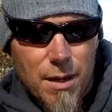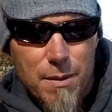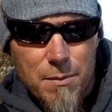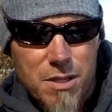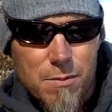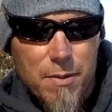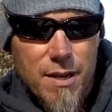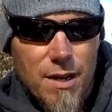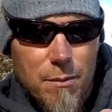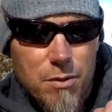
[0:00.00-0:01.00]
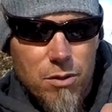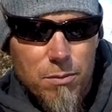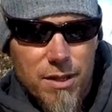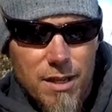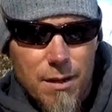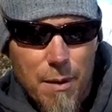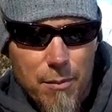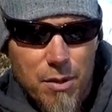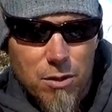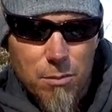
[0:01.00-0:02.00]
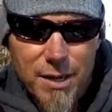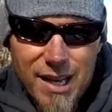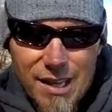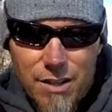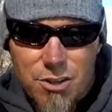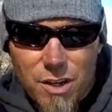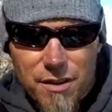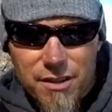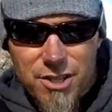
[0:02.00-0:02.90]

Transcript: I maybe speed it up a little bit. I might put a little bit of English on there,